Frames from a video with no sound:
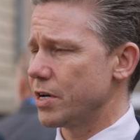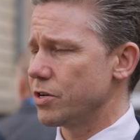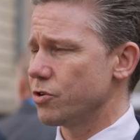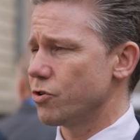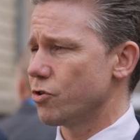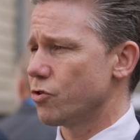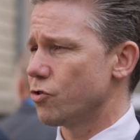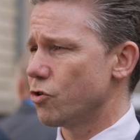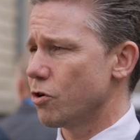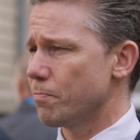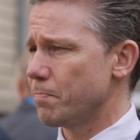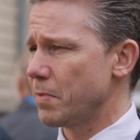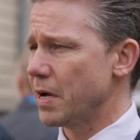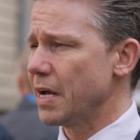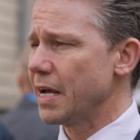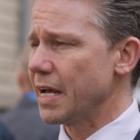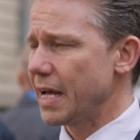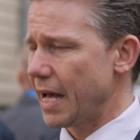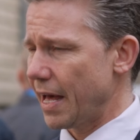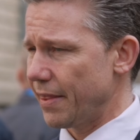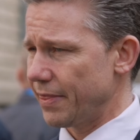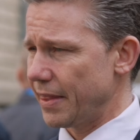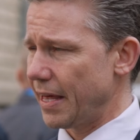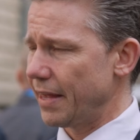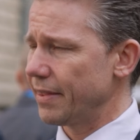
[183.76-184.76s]
in Europe,
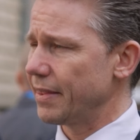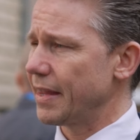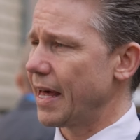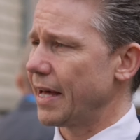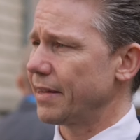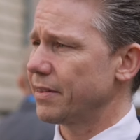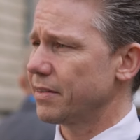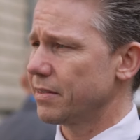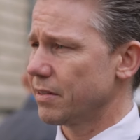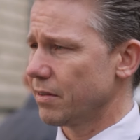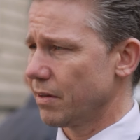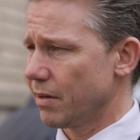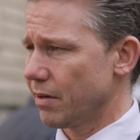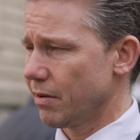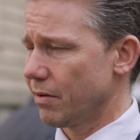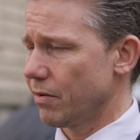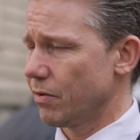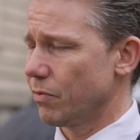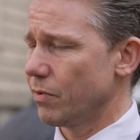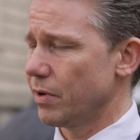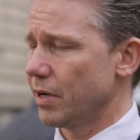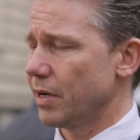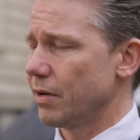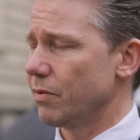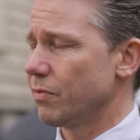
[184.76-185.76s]
and then
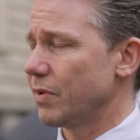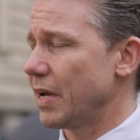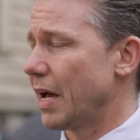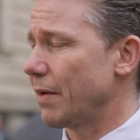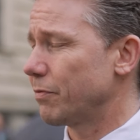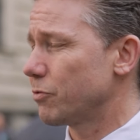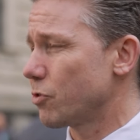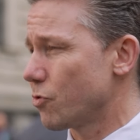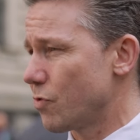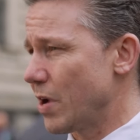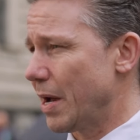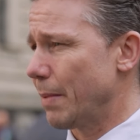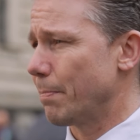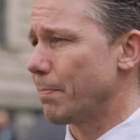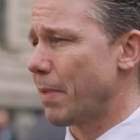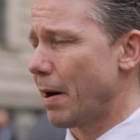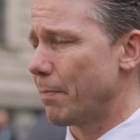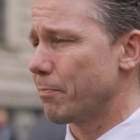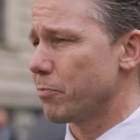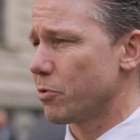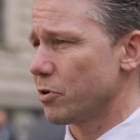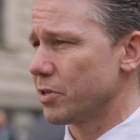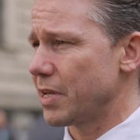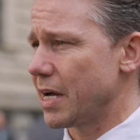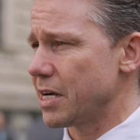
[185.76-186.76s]
that we have to ramp
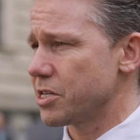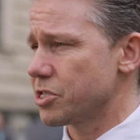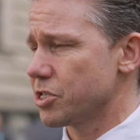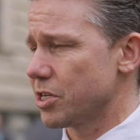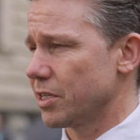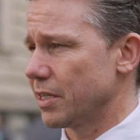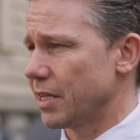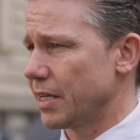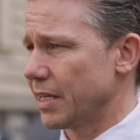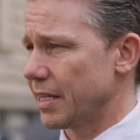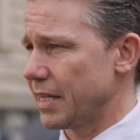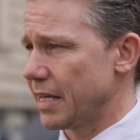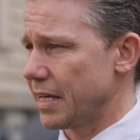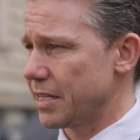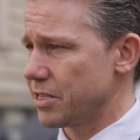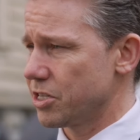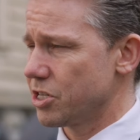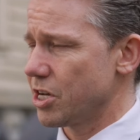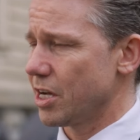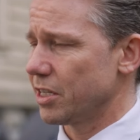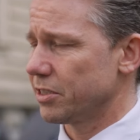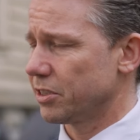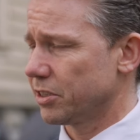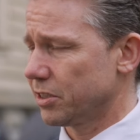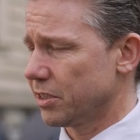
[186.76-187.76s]
up production and
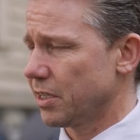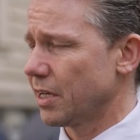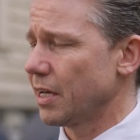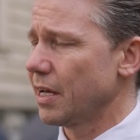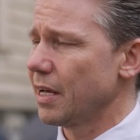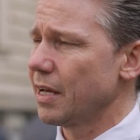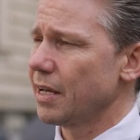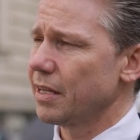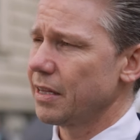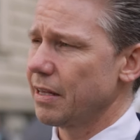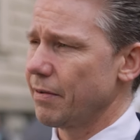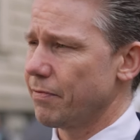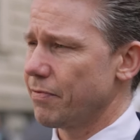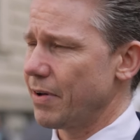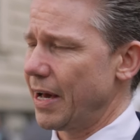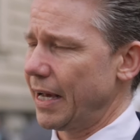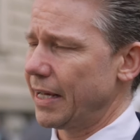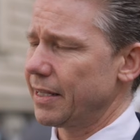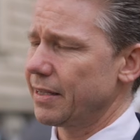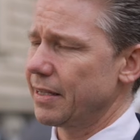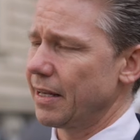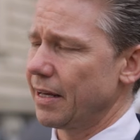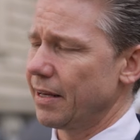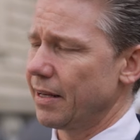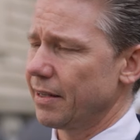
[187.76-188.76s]
adjust. The
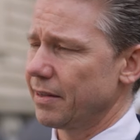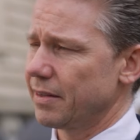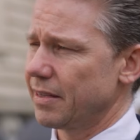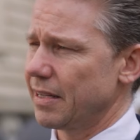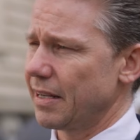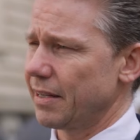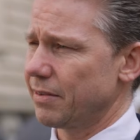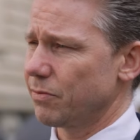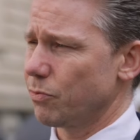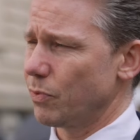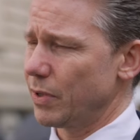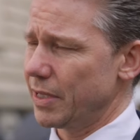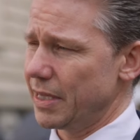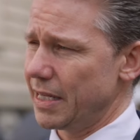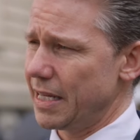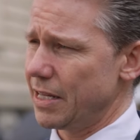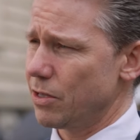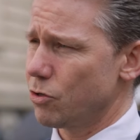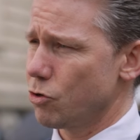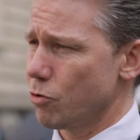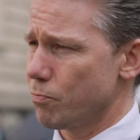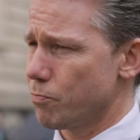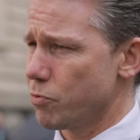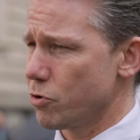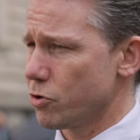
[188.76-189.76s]
fact that we
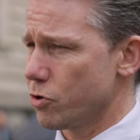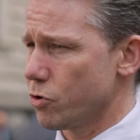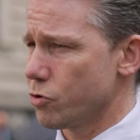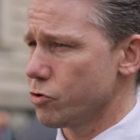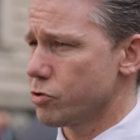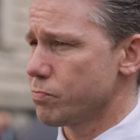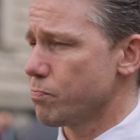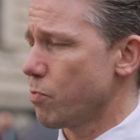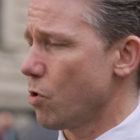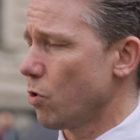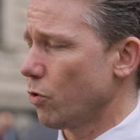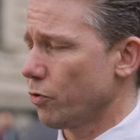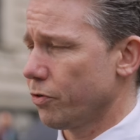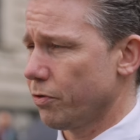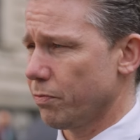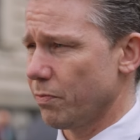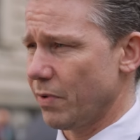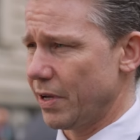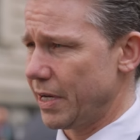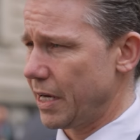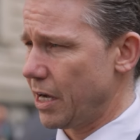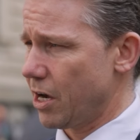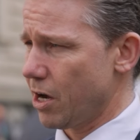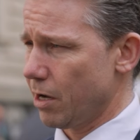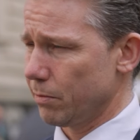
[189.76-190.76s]
need to produce both
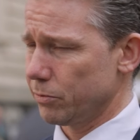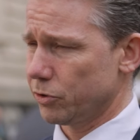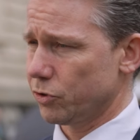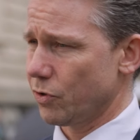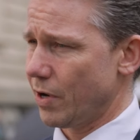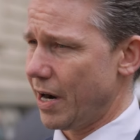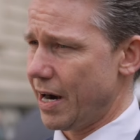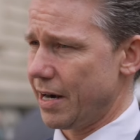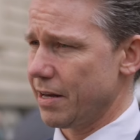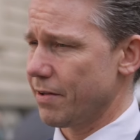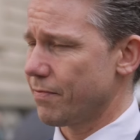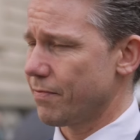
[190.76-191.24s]
when it comes to air